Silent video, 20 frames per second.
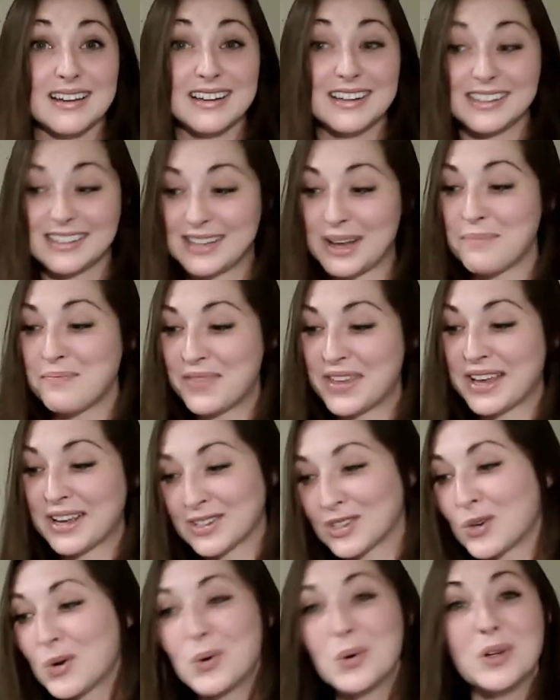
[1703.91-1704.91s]
something
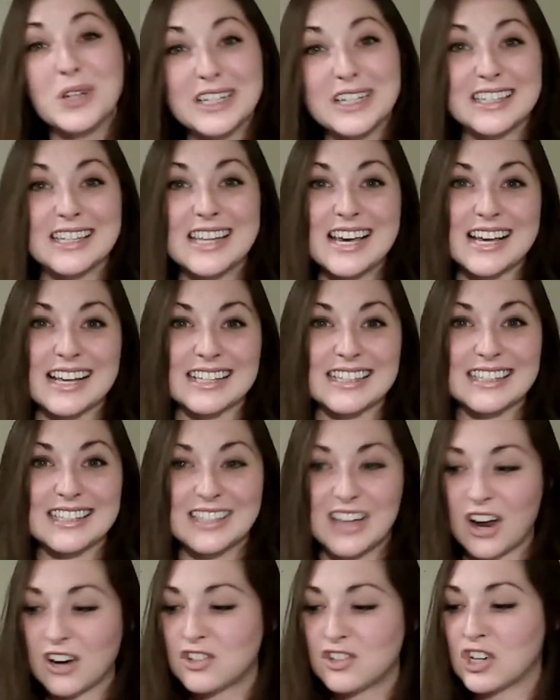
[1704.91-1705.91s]
as cool as this,
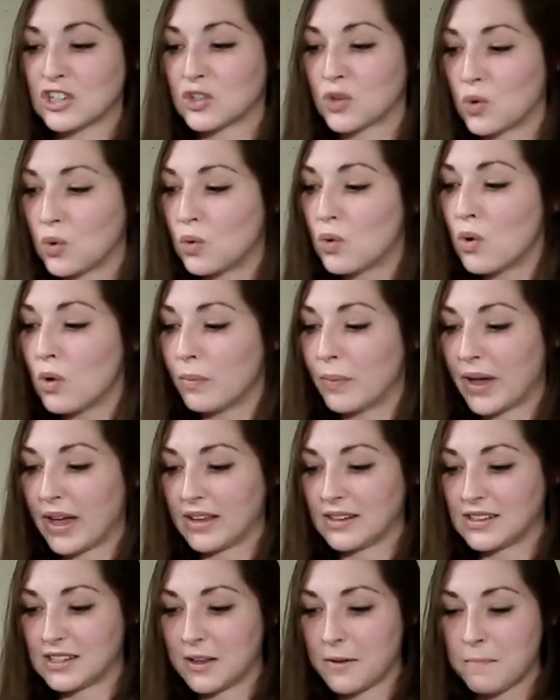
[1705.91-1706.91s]
not just cool,
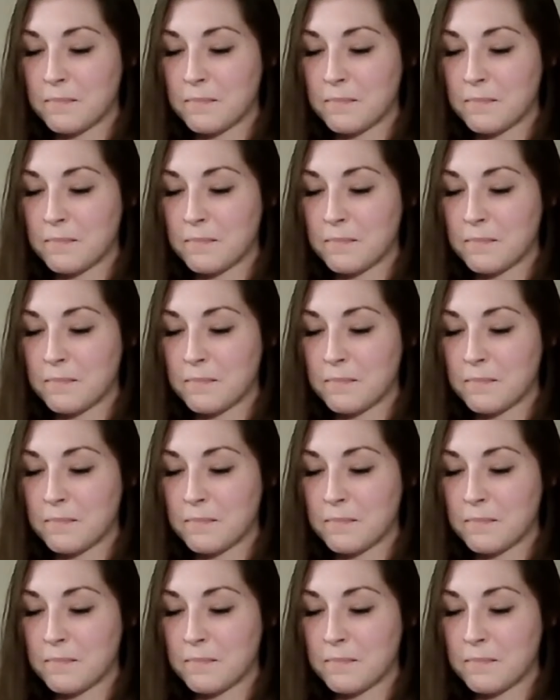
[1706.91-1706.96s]
but